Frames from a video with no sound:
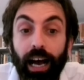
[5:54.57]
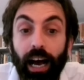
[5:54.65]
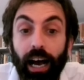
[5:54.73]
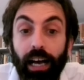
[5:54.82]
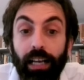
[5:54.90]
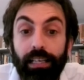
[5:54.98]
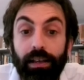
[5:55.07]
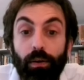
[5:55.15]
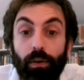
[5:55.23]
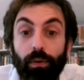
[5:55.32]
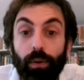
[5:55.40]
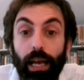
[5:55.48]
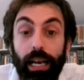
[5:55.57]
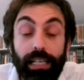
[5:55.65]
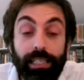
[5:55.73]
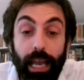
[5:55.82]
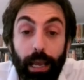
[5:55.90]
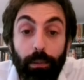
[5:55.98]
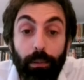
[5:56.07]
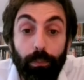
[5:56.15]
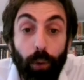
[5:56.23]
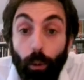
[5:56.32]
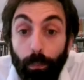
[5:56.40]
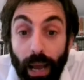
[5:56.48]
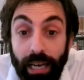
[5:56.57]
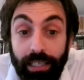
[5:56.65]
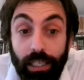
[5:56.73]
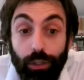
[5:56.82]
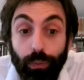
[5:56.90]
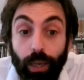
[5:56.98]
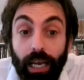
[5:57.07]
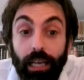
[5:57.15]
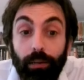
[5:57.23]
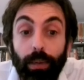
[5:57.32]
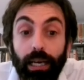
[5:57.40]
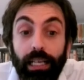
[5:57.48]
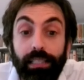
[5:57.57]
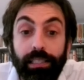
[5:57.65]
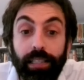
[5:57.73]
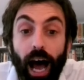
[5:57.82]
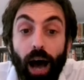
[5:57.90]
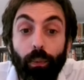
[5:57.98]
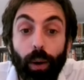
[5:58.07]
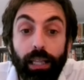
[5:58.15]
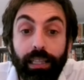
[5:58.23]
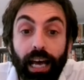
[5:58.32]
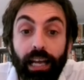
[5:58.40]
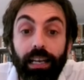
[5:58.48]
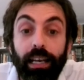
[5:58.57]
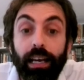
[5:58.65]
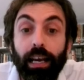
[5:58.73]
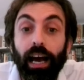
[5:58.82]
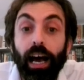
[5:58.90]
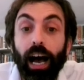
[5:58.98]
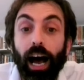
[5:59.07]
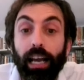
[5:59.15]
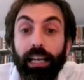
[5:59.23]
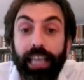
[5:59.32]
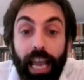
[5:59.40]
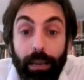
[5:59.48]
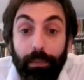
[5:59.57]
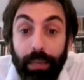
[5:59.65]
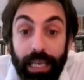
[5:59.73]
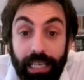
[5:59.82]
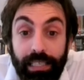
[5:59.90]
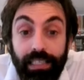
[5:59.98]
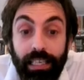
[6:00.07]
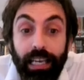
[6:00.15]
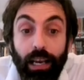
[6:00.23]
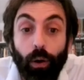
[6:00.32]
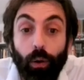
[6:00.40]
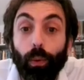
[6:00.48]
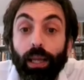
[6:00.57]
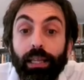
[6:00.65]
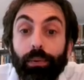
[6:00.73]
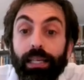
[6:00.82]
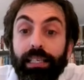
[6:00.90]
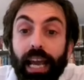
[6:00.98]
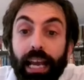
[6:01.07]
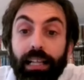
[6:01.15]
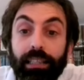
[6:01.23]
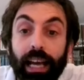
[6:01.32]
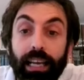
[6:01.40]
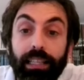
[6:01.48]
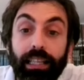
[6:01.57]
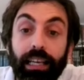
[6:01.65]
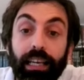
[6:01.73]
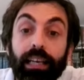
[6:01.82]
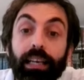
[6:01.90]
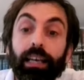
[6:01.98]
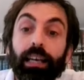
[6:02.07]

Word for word: uh, it is a momentous win, but it's not one that uh, came easily or one that we take lightly.